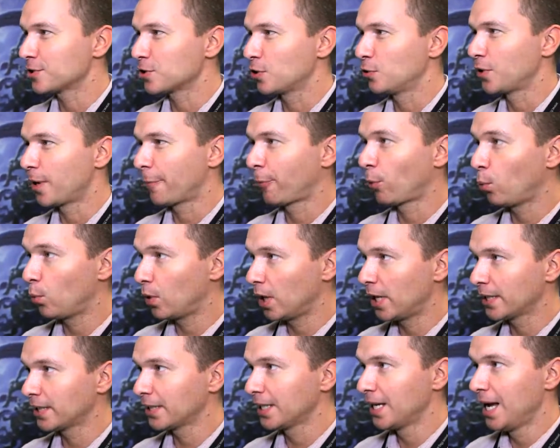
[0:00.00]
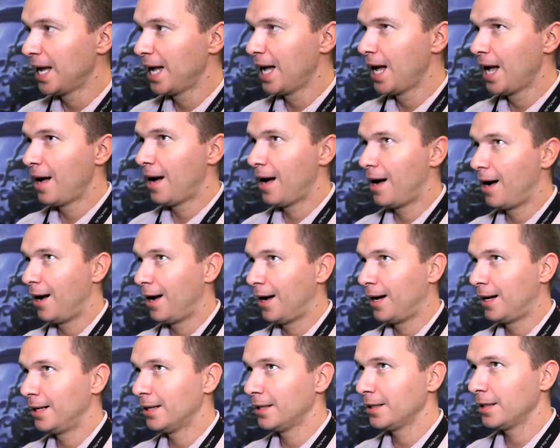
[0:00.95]
So number 1,
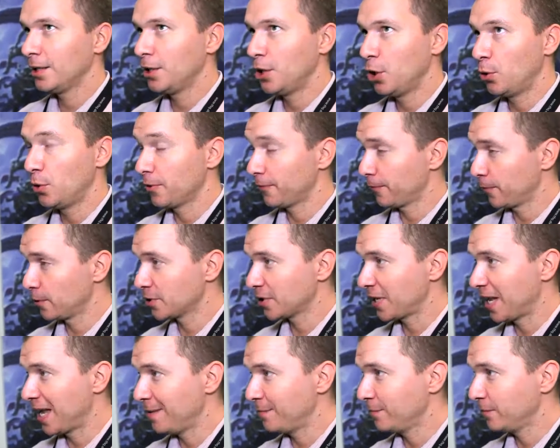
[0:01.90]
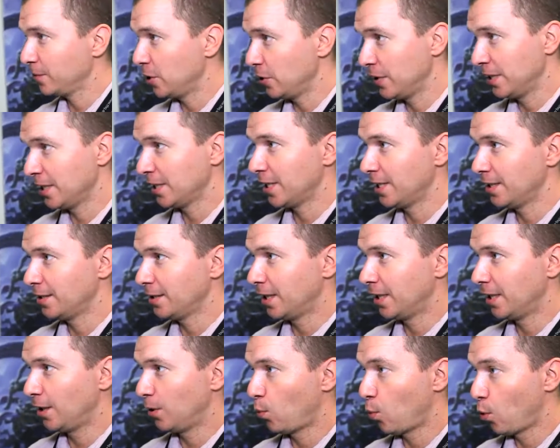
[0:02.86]
in the first game, you didn't get
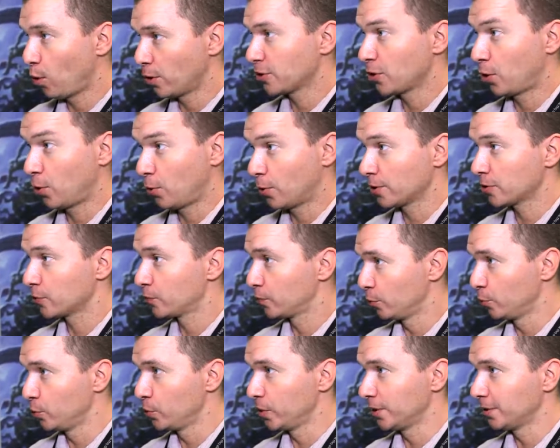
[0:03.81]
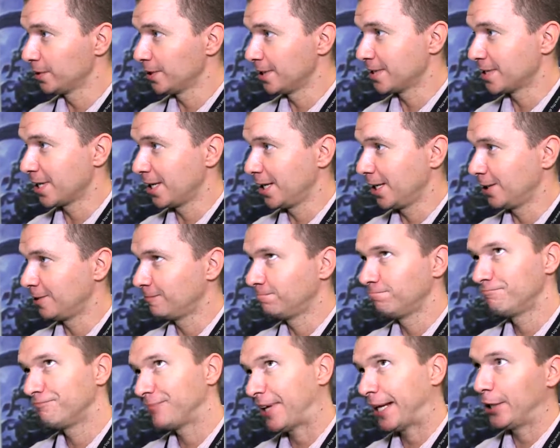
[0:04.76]
War's horse Ruin until,
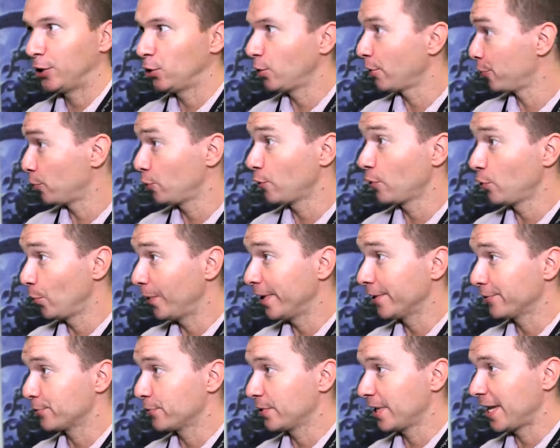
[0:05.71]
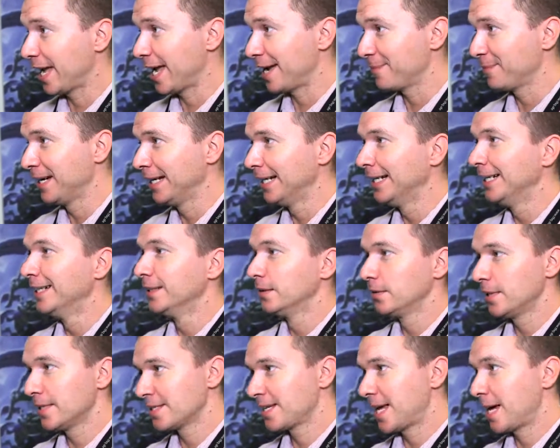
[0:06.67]
a third of the way through the game.
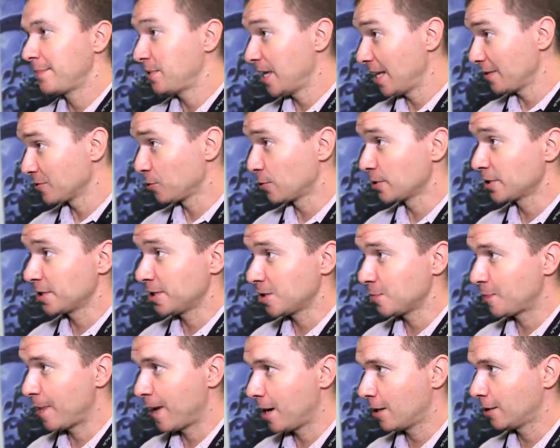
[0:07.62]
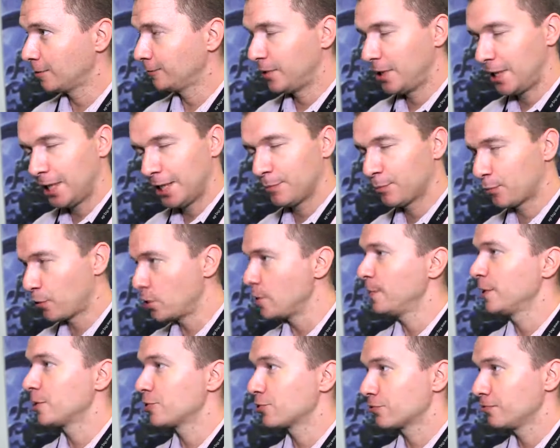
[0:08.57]
This time, Death's horse Despair, you get pretty
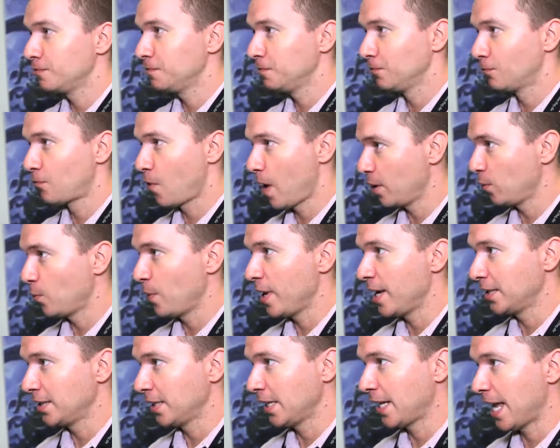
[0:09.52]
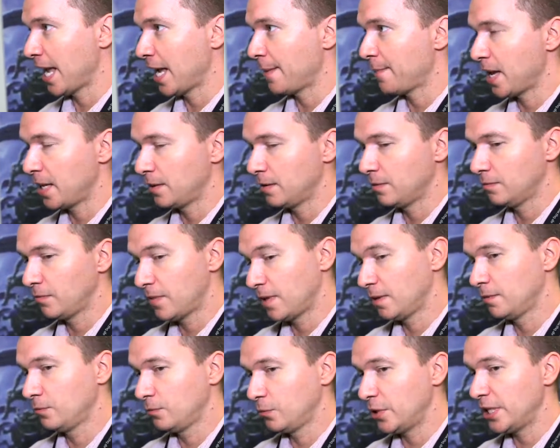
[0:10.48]
much right away in the game. And
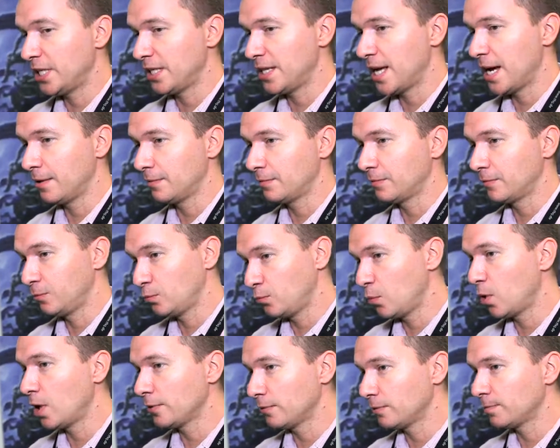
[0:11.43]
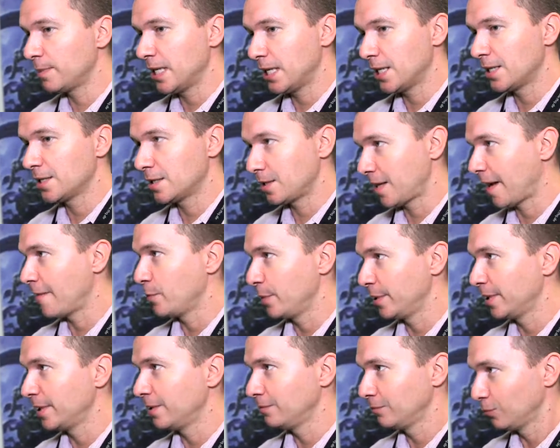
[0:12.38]
we did that, 1, because
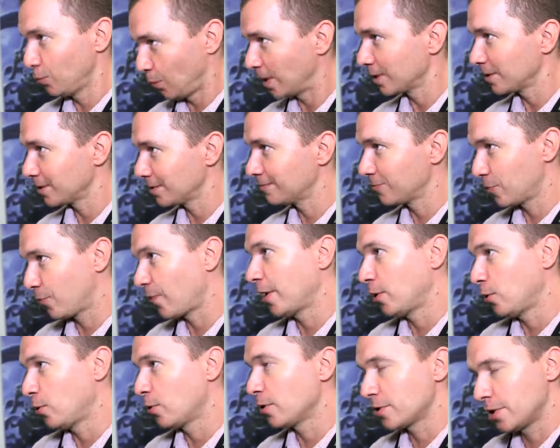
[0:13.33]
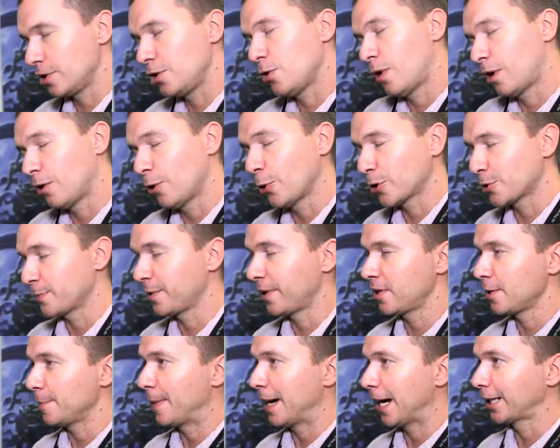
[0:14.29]
everybody wants to ride a horse, and you are a horseman
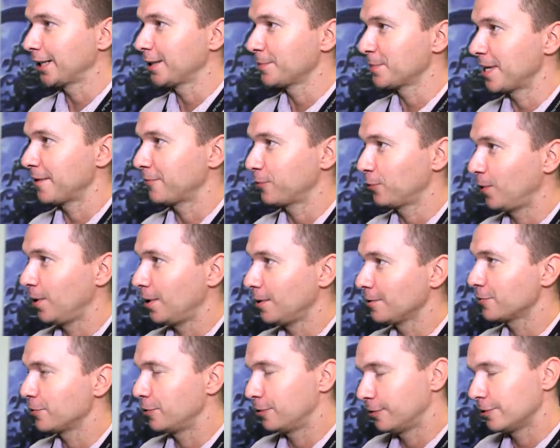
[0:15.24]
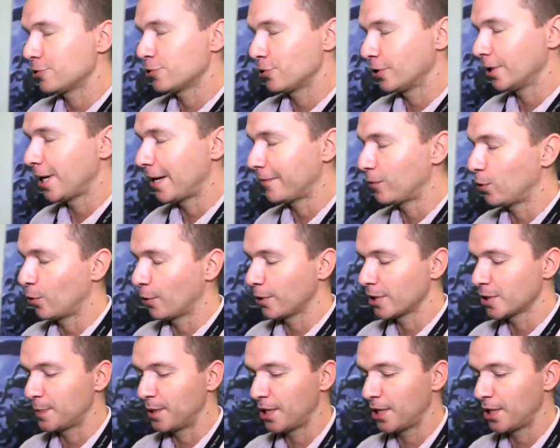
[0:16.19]
of the apocalypse after all, so you should get to have a horse.